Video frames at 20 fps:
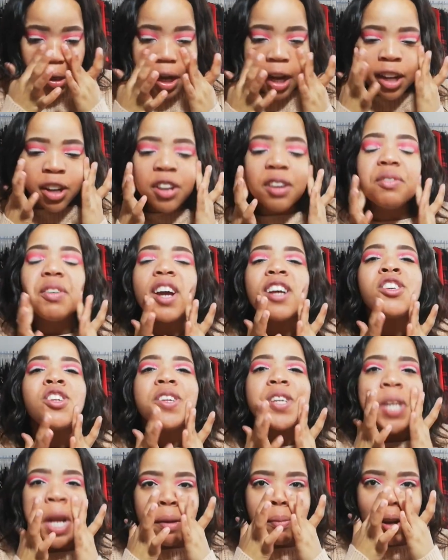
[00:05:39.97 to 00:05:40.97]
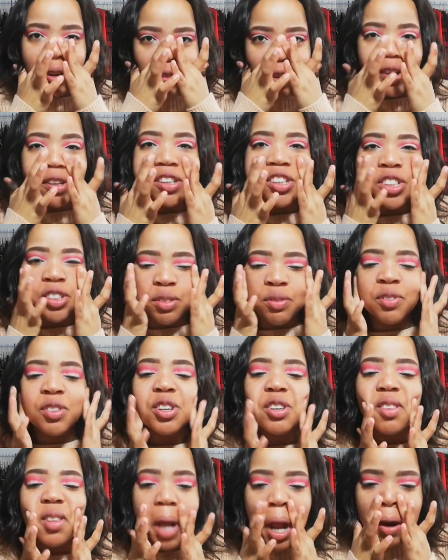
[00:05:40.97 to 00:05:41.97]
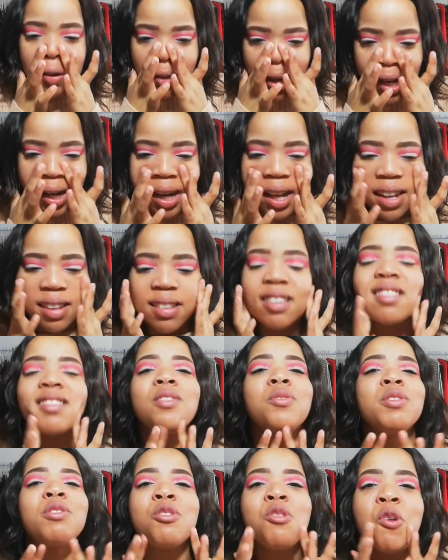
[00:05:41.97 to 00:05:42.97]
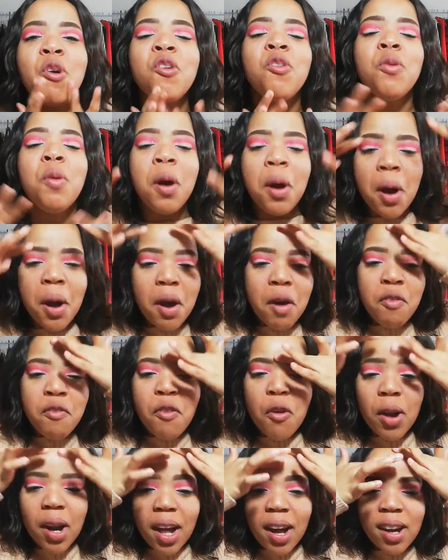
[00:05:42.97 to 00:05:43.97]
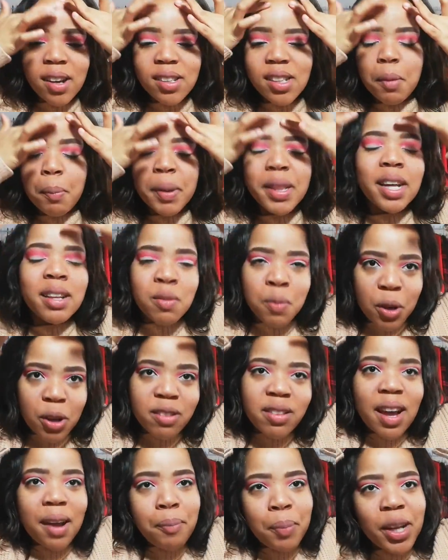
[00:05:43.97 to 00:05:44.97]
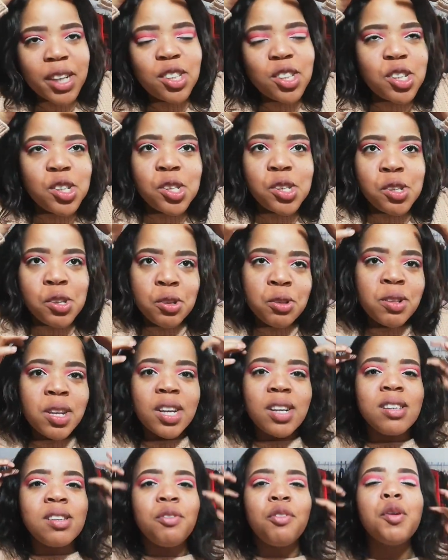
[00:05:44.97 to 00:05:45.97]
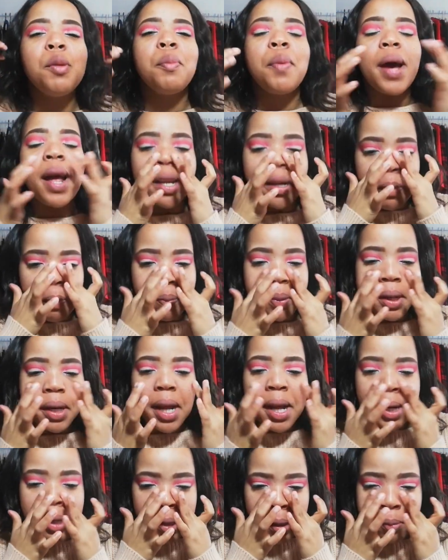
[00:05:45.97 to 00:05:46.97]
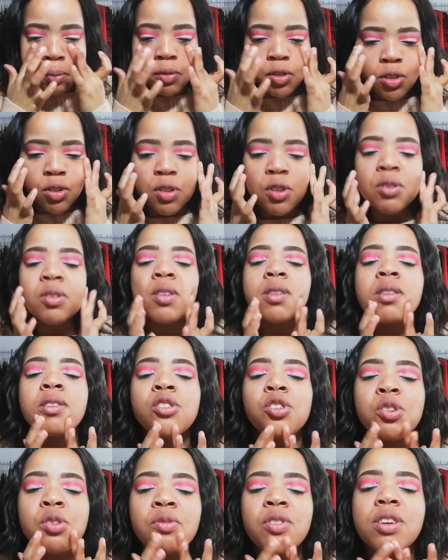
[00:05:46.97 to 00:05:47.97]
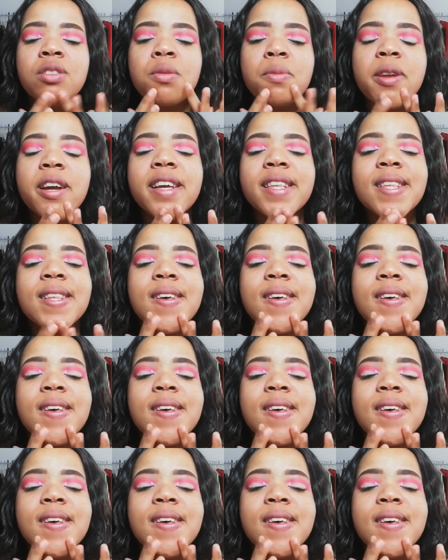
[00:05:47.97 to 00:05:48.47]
I could have actually done my foundation first, I realized, because there was no fallout, but that's because I pictured using a different palette but ended up just using the Juvia's place.